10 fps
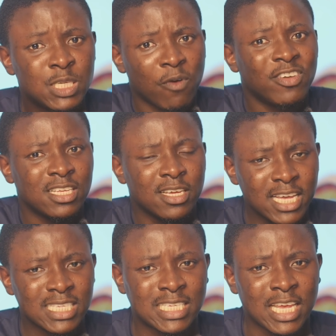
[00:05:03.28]
It's proven that the
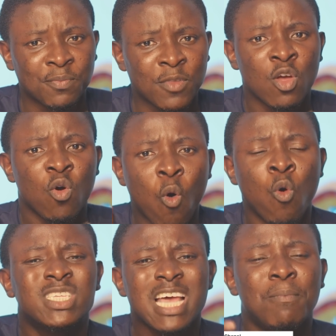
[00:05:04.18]
gays say,
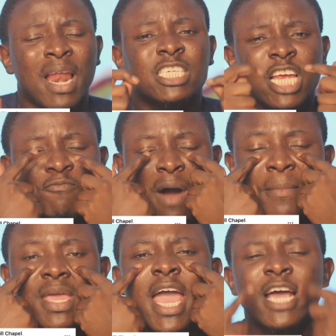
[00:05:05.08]
oh, who said Black Sheriff
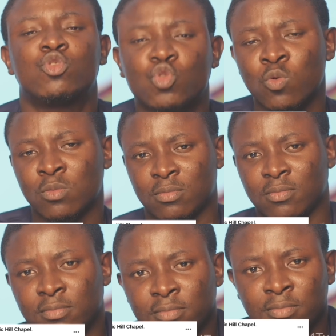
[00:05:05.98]
mammy is so?
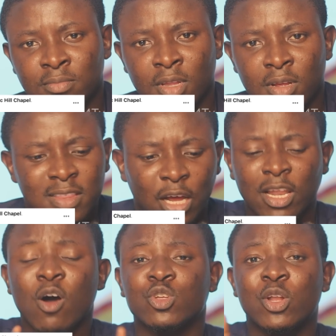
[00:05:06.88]

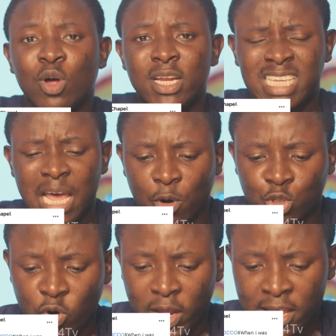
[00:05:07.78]
Now, that was not the only time
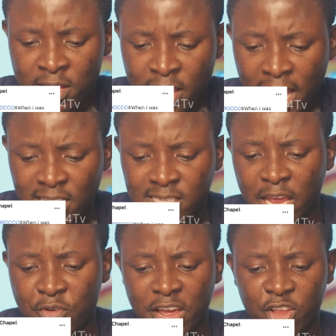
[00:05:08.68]
or Troy, I think,
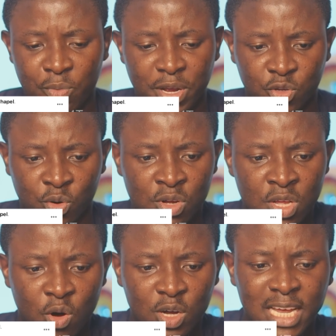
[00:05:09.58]
said Emory Numeration
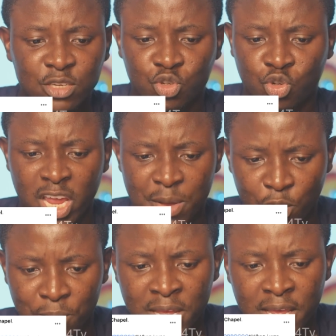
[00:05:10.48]
or Sasu Troy
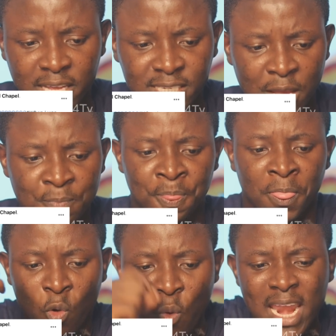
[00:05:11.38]
Bum. I said,
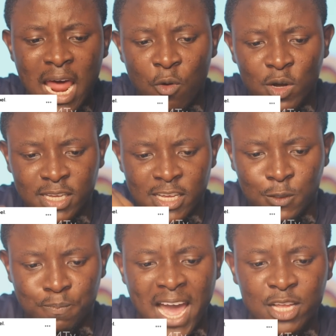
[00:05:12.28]
when I was
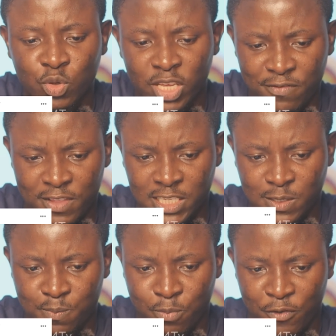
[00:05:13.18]
inspired to give
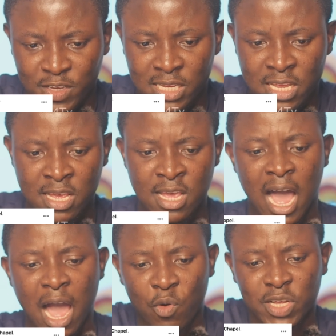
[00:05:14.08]
this prophecy,
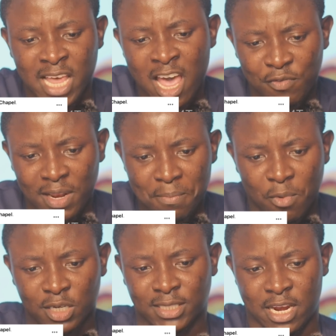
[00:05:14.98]
I was heavily
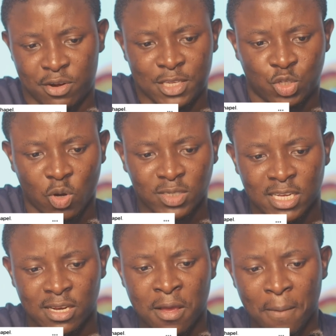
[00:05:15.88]
mocked and
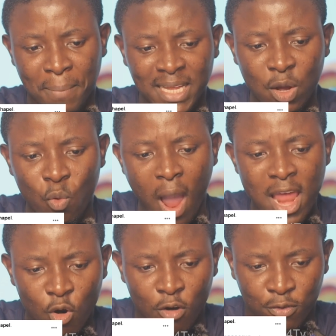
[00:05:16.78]
insulted, but the
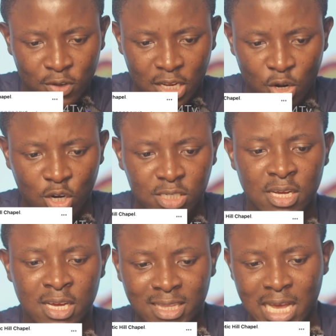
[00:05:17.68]
word of the
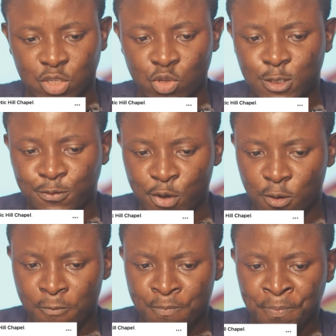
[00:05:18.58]
Lord does not
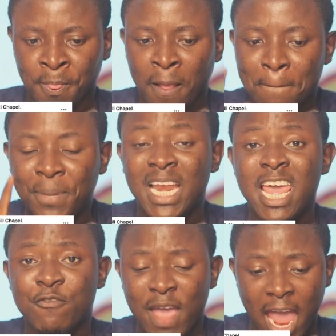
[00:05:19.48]
fail.
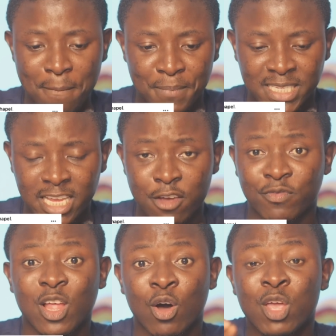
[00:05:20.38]
Believe and be
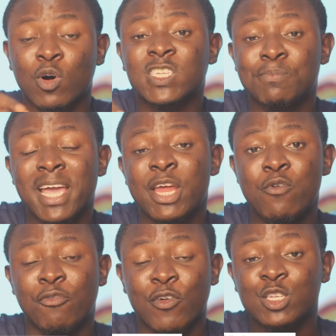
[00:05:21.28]
safe. Now, he was
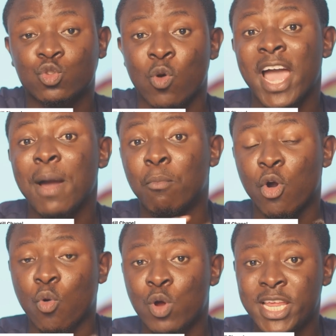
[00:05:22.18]
making reference to a
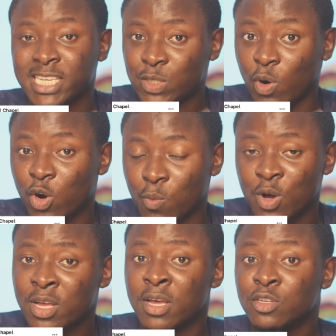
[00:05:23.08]
Morocco, the AC or
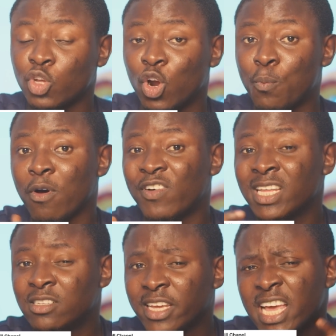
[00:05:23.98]
Anomo. So, no
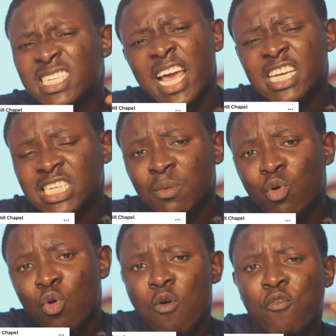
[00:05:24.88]
prophet Nigel Gaisie,
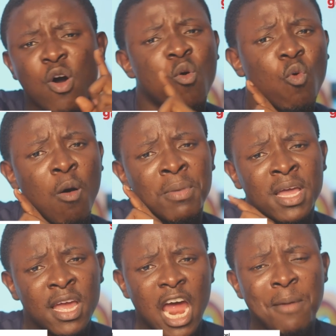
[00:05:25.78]
a Morocco, for Hong
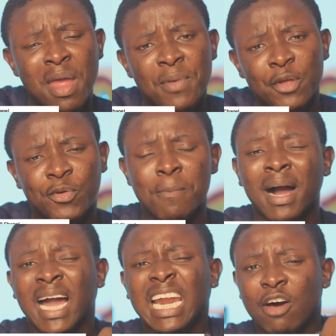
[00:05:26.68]
Kong, and maybe a
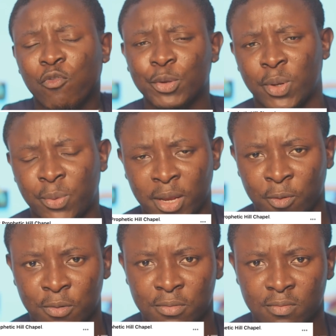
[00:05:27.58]
train, but Ghana for a
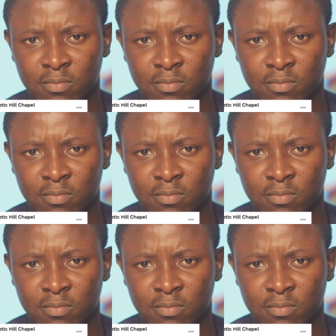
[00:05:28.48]
train.